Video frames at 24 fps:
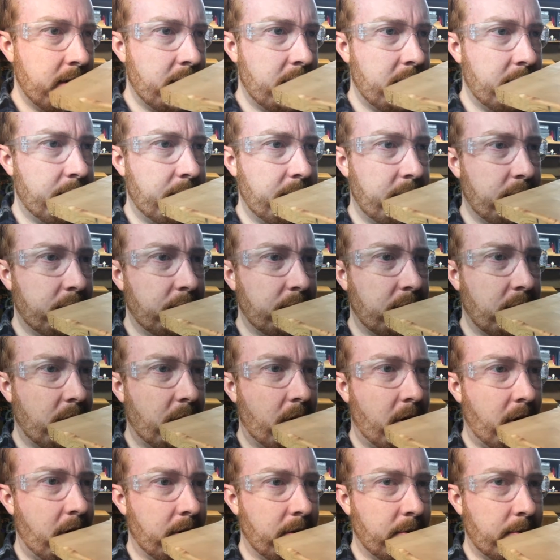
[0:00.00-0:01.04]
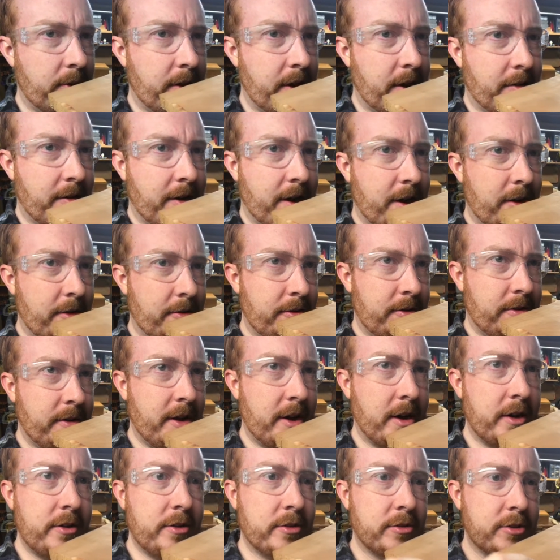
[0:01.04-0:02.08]
But you would go all the way around
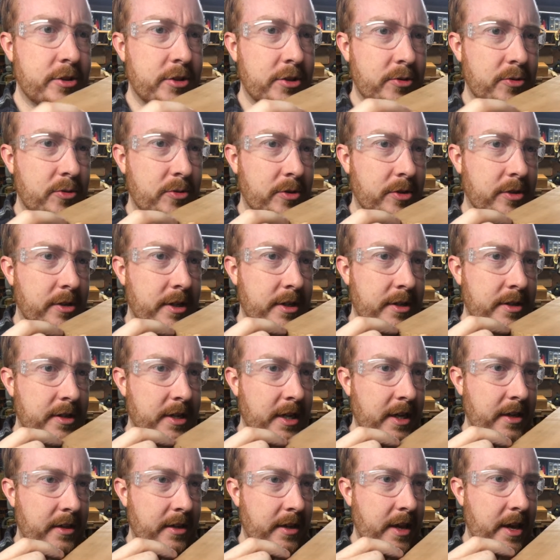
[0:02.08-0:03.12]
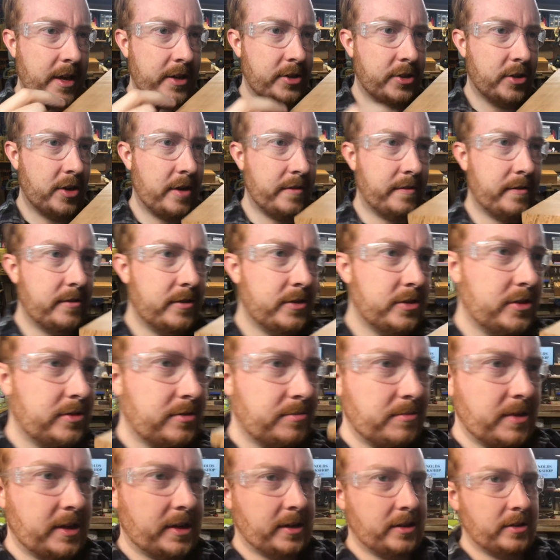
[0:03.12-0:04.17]
on your stool and take the edge off and just
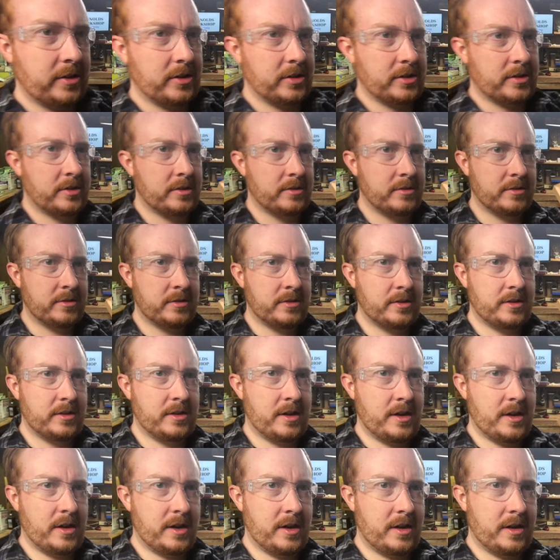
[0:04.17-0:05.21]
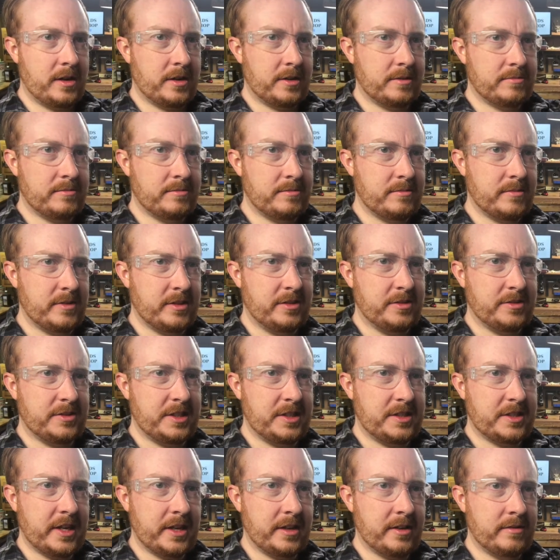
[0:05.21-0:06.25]
make it look a little
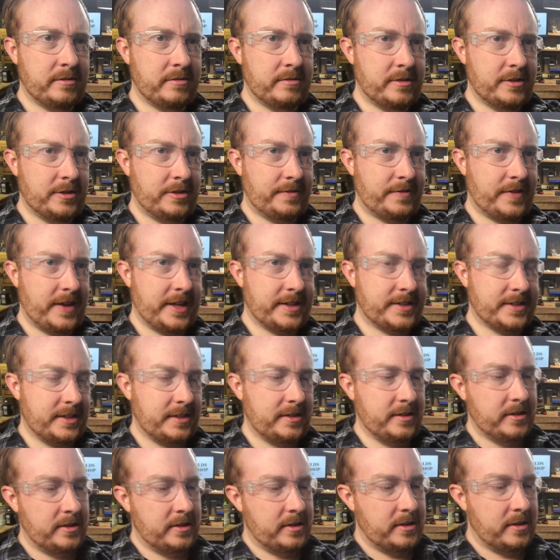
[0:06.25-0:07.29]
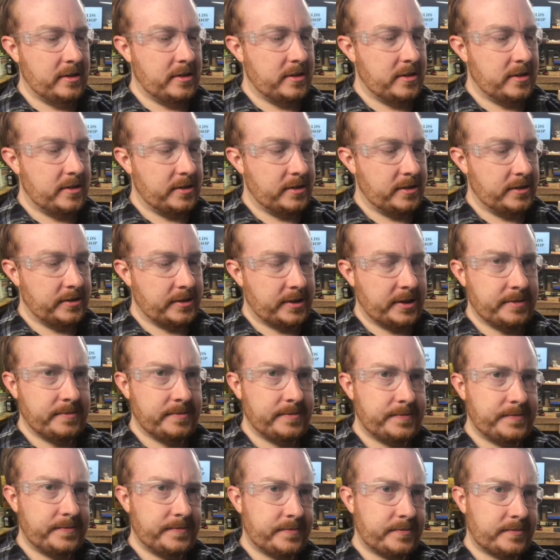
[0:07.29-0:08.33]
detailed, a little fancy. Okay,
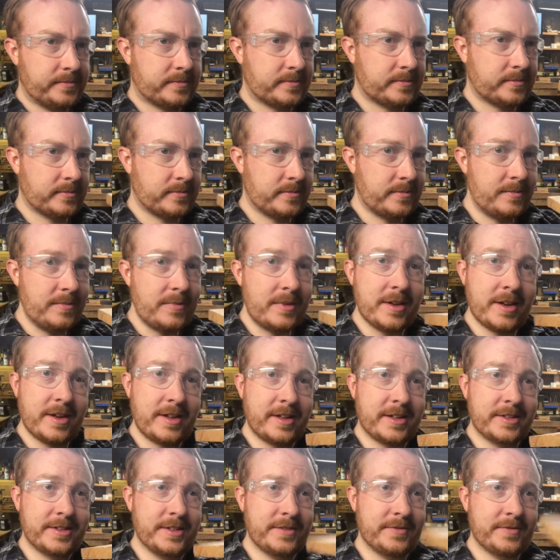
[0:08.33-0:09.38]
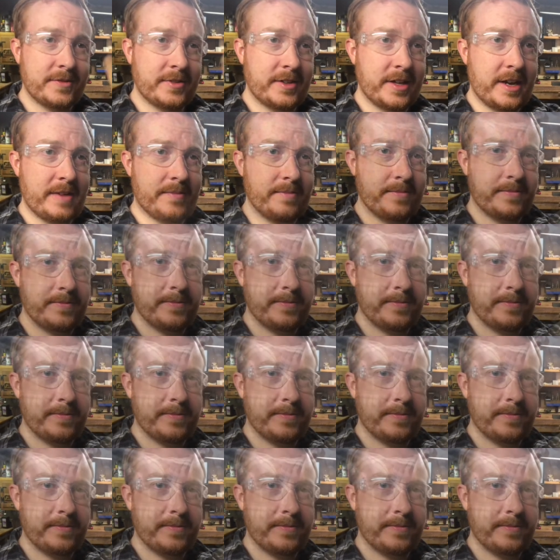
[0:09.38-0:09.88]
and that's it for that.